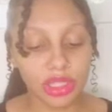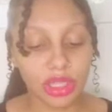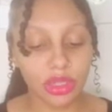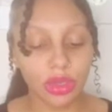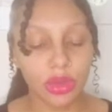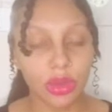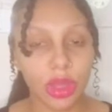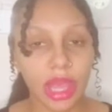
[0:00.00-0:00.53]

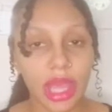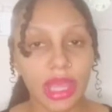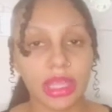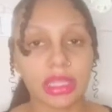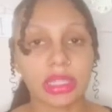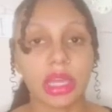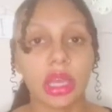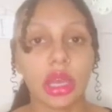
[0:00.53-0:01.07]
who has
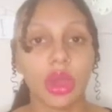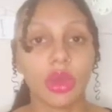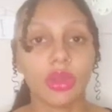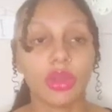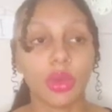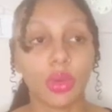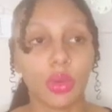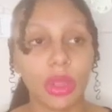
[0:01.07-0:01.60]
the
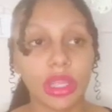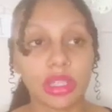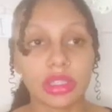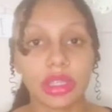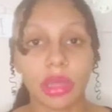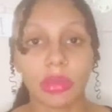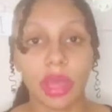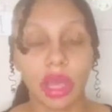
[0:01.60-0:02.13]

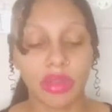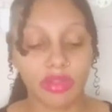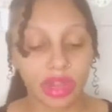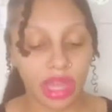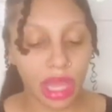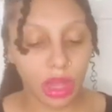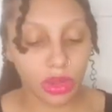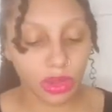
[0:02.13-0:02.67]
wisdom of an
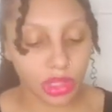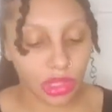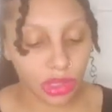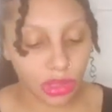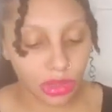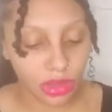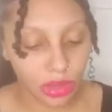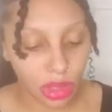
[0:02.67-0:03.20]
elder,
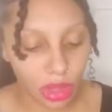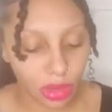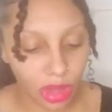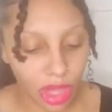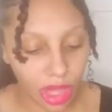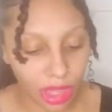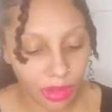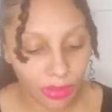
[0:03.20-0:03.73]

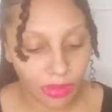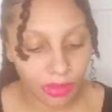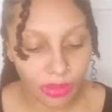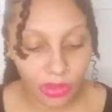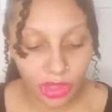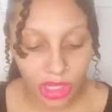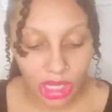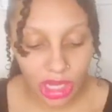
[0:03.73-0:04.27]
okay?
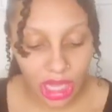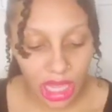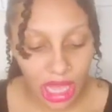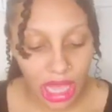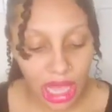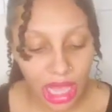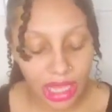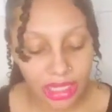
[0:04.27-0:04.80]

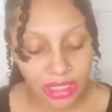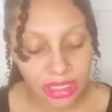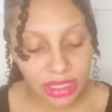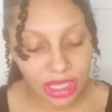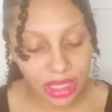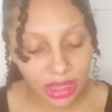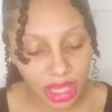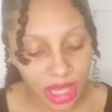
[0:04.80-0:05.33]
I see
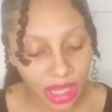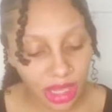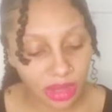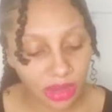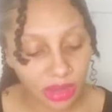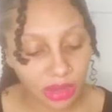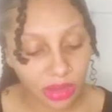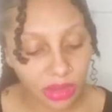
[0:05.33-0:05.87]
that
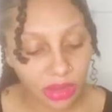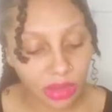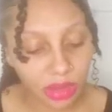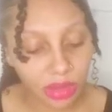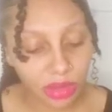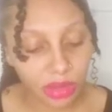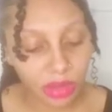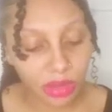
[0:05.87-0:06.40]

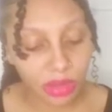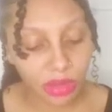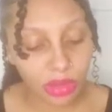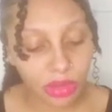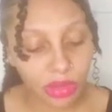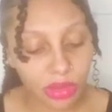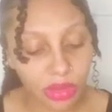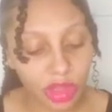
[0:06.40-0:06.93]

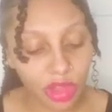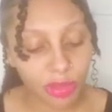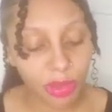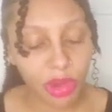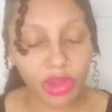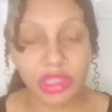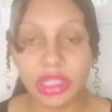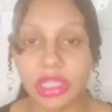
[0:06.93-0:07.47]
this
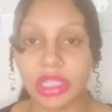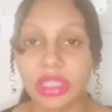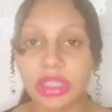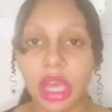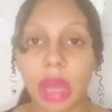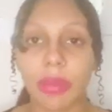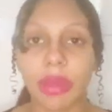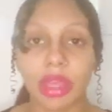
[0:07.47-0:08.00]
person is
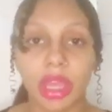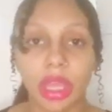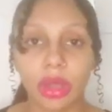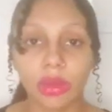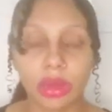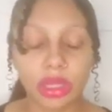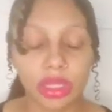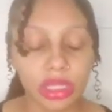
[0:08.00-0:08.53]
coming in
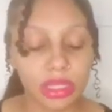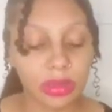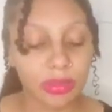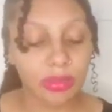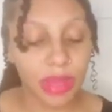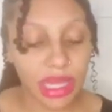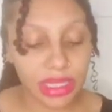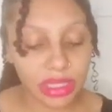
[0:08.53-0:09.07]
with this
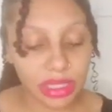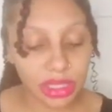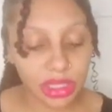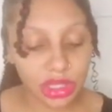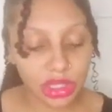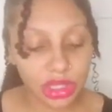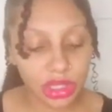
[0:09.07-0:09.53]
message